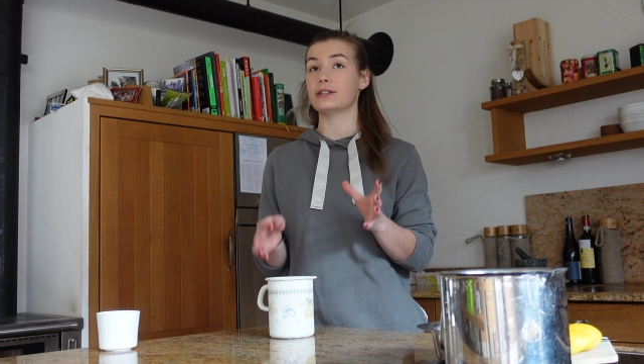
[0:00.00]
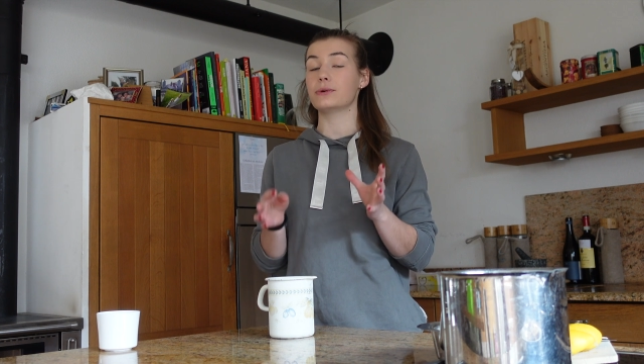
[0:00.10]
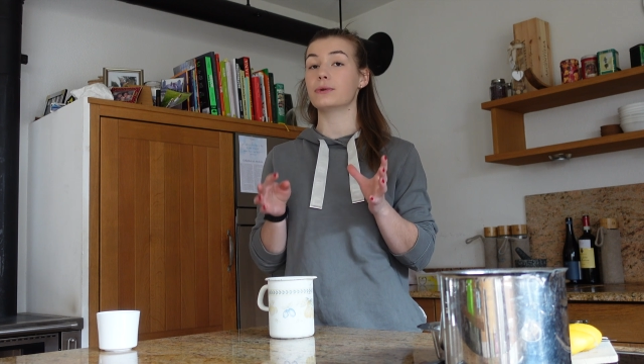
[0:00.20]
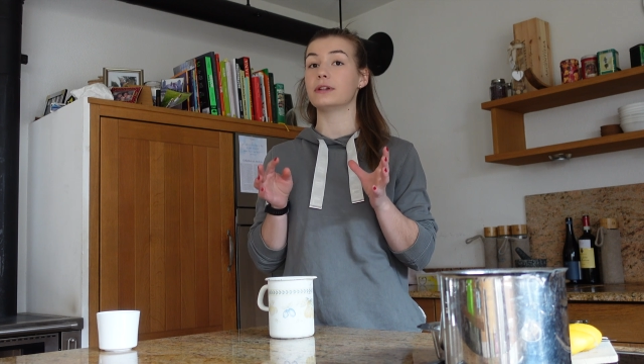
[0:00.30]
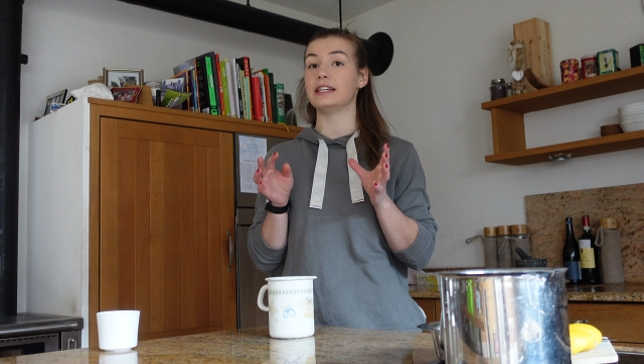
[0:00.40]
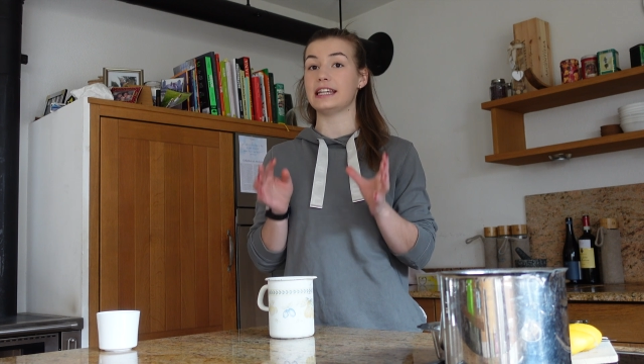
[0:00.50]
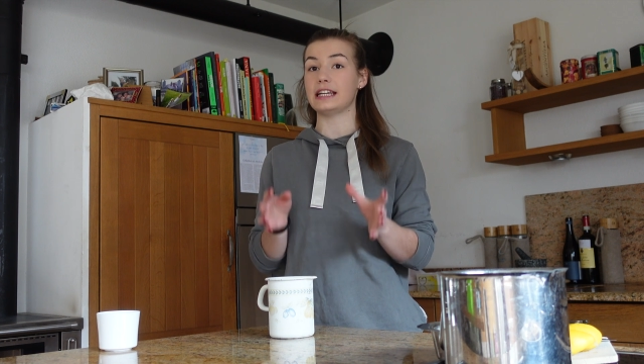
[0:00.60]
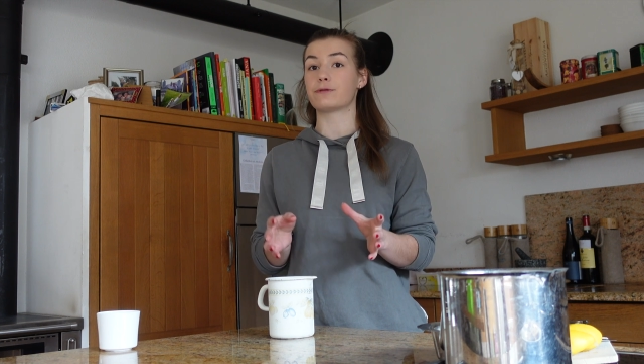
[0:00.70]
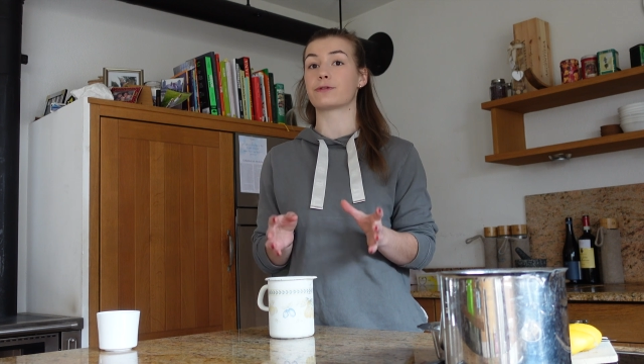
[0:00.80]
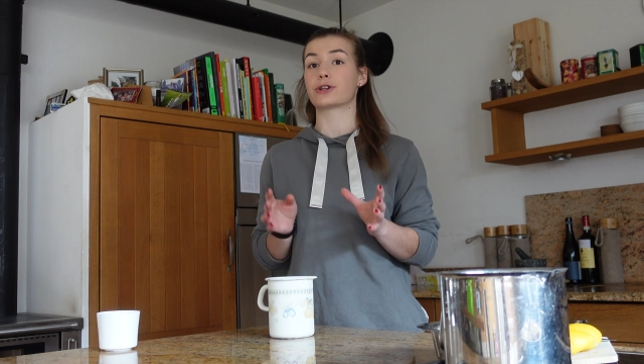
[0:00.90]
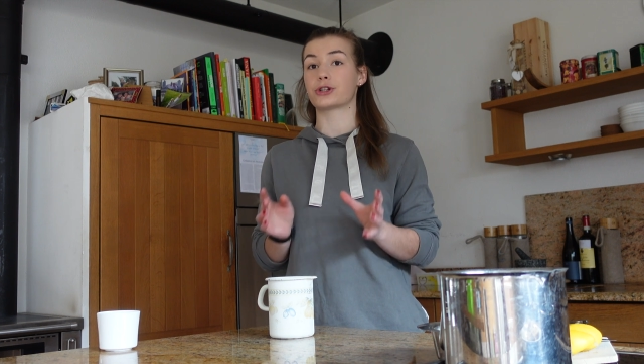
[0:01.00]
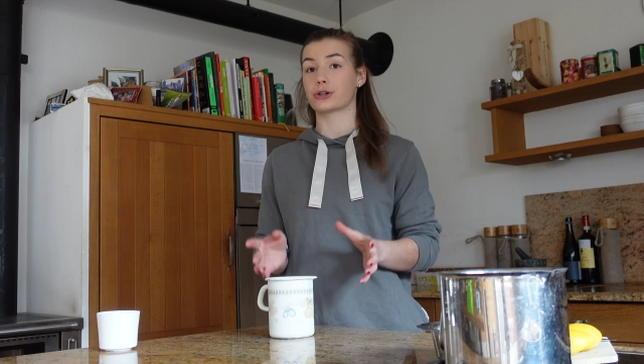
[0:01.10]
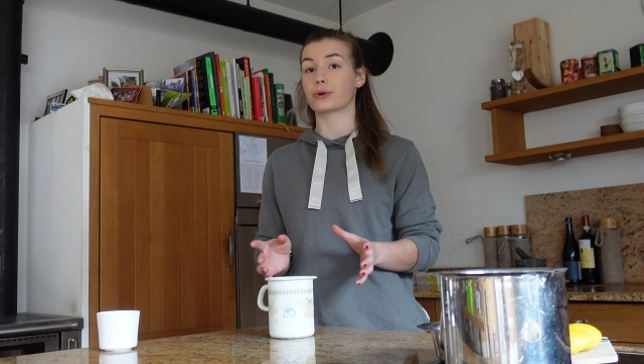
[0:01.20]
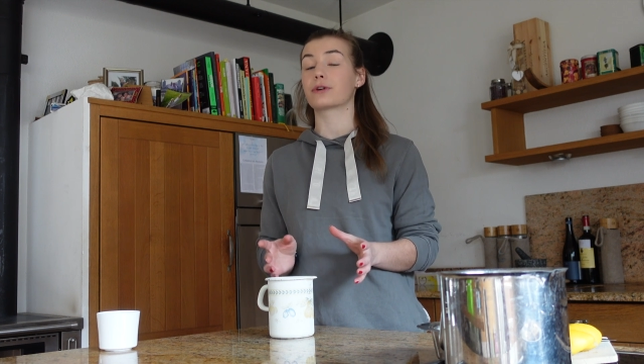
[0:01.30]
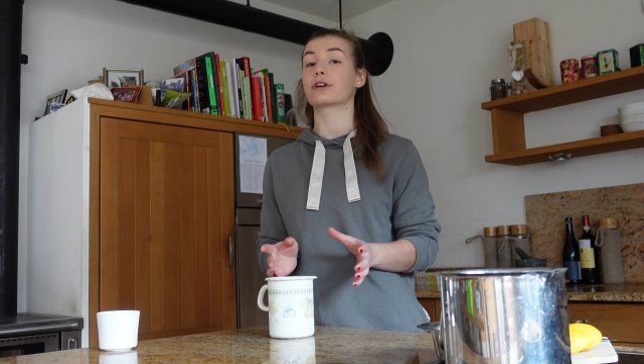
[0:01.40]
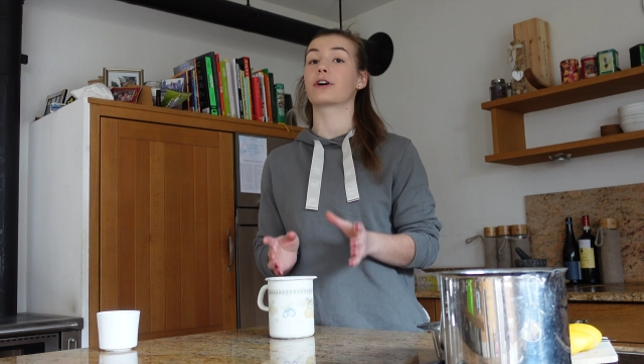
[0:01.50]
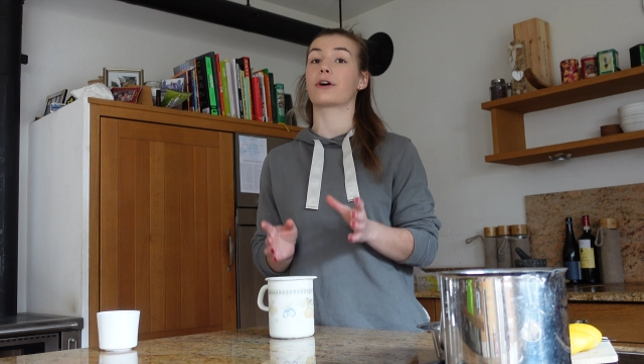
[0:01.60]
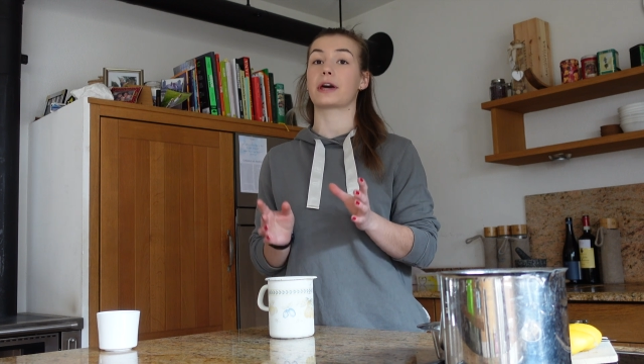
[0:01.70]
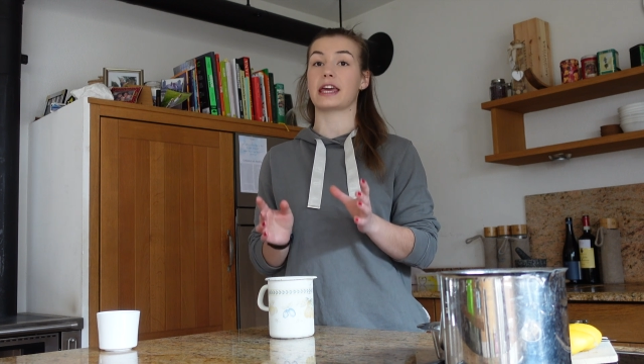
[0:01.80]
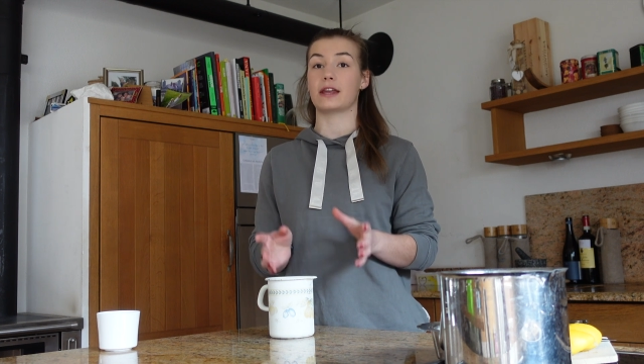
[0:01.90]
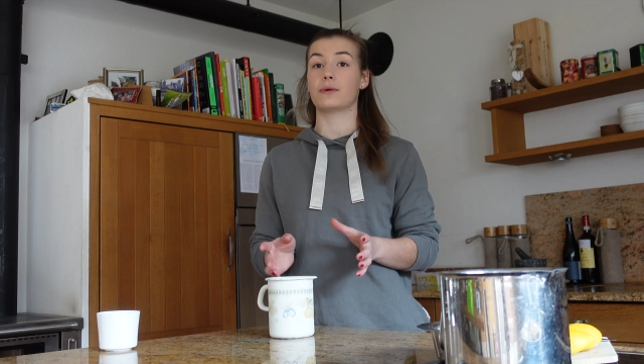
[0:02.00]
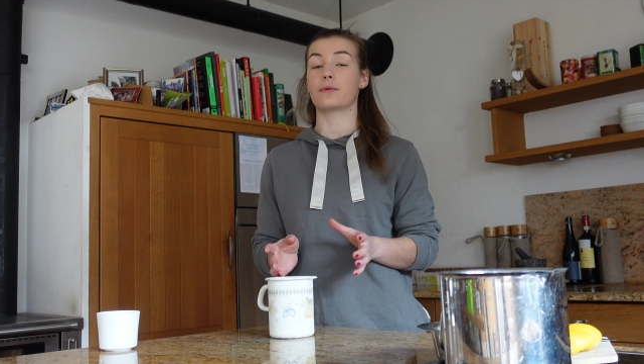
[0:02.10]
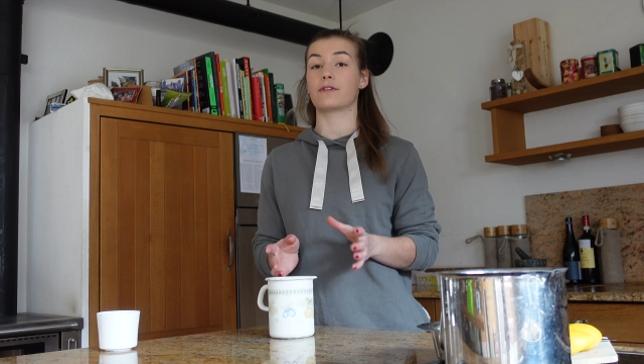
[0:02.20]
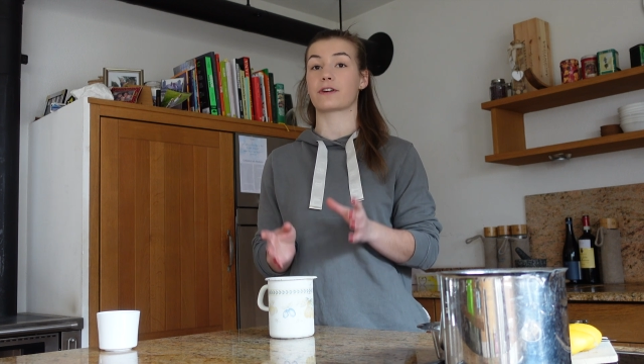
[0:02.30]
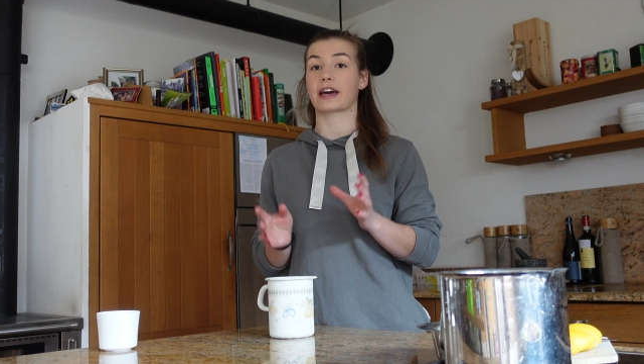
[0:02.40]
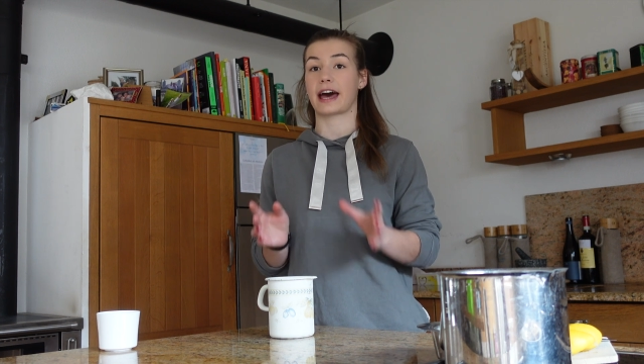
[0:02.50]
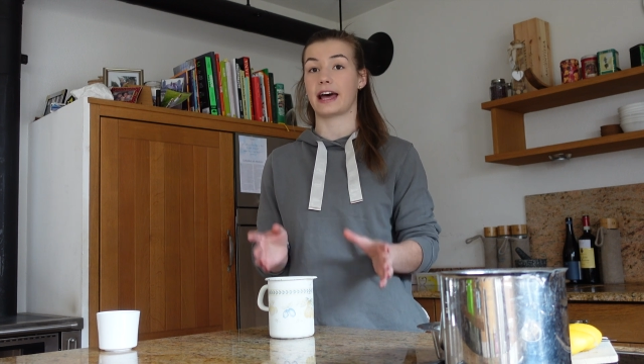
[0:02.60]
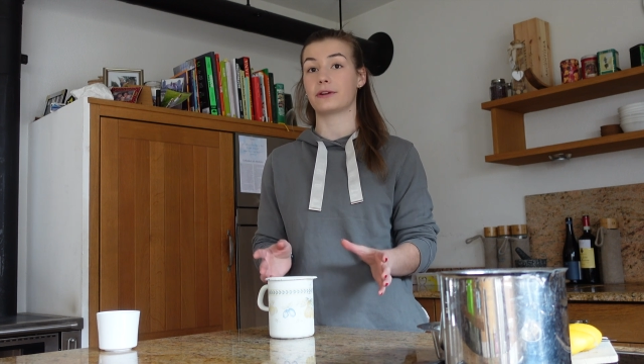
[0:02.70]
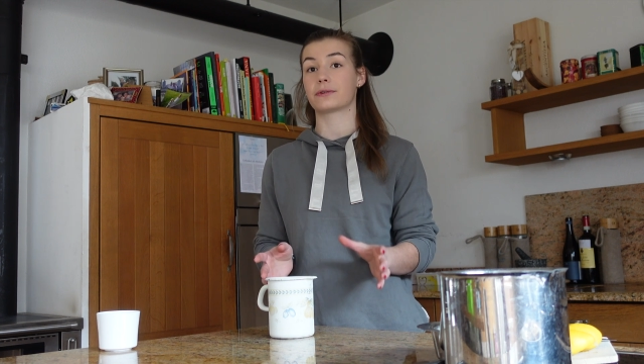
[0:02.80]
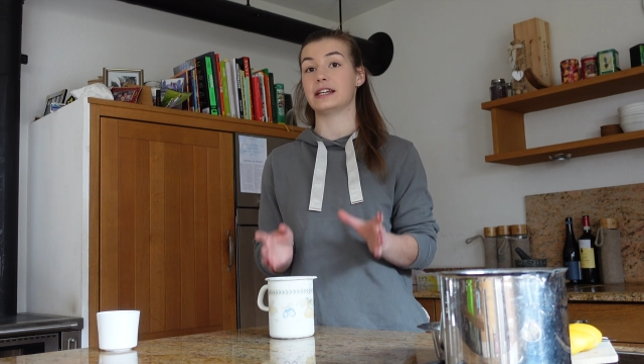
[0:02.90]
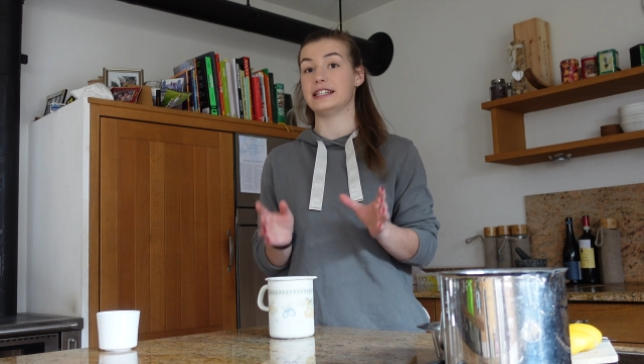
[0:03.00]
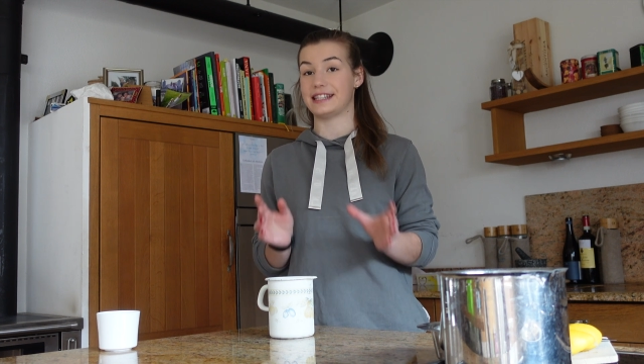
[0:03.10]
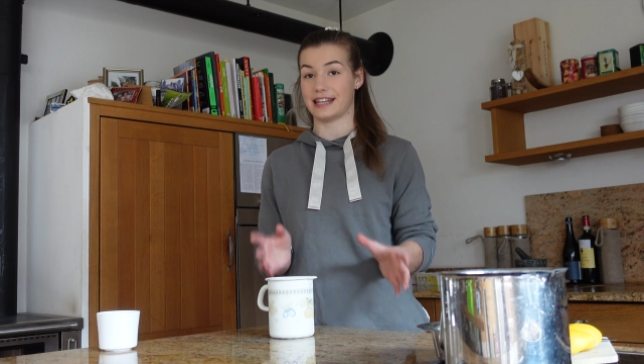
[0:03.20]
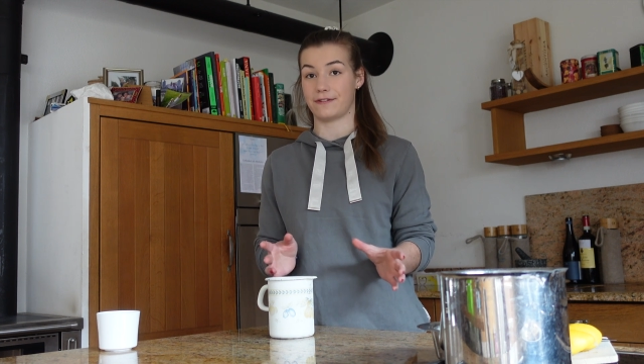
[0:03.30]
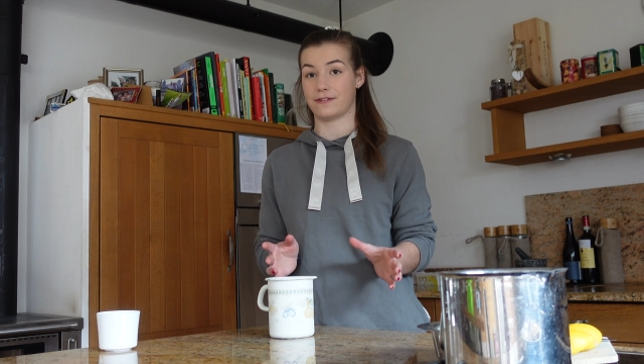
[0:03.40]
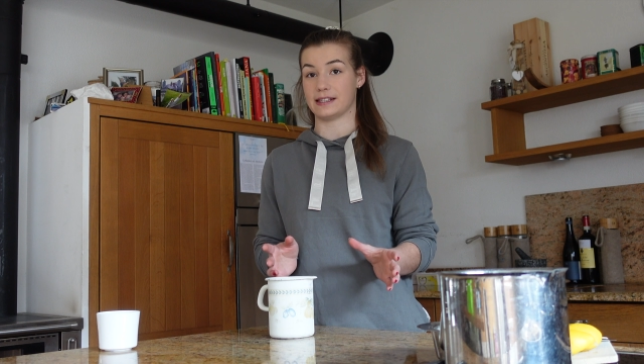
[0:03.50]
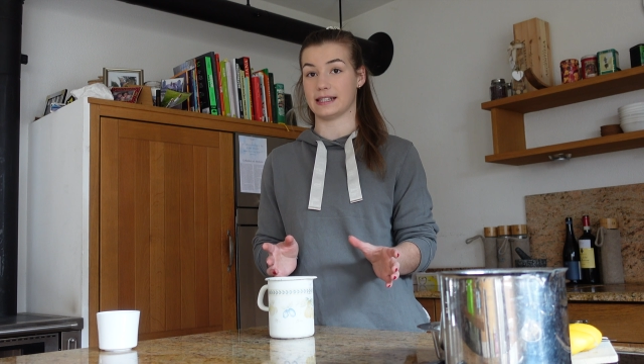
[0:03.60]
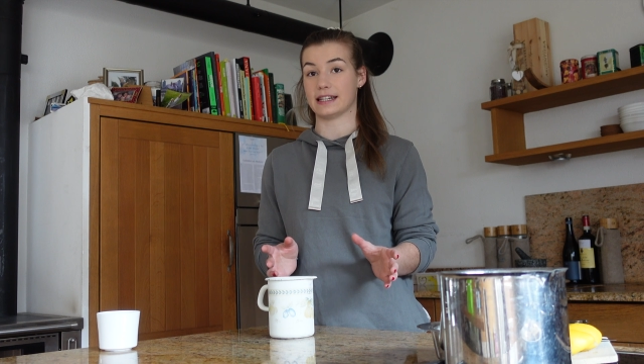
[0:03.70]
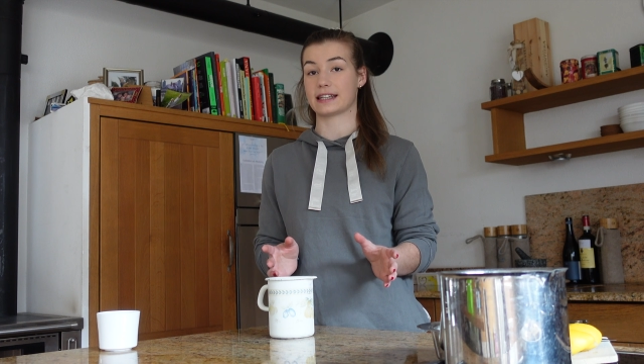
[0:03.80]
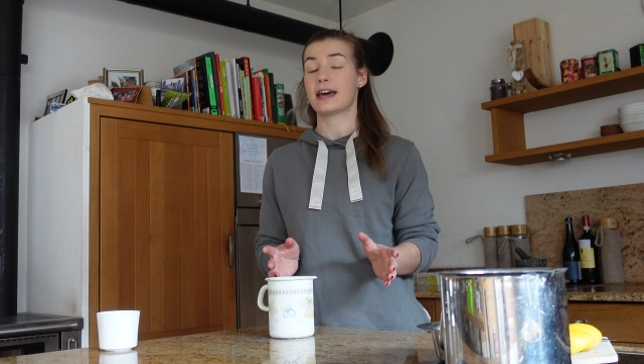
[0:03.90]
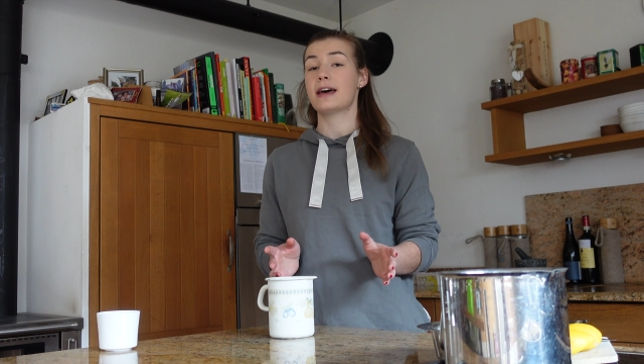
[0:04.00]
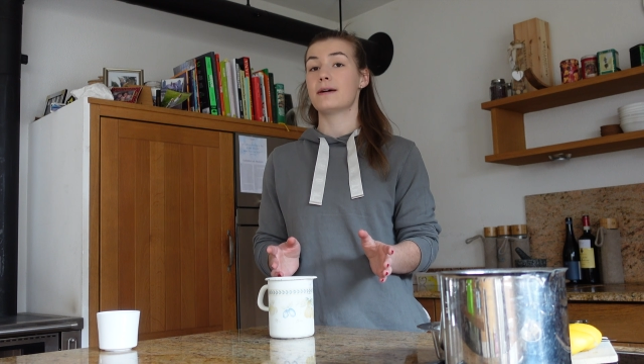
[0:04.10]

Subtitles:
you need for sure go in with a calorie deficit.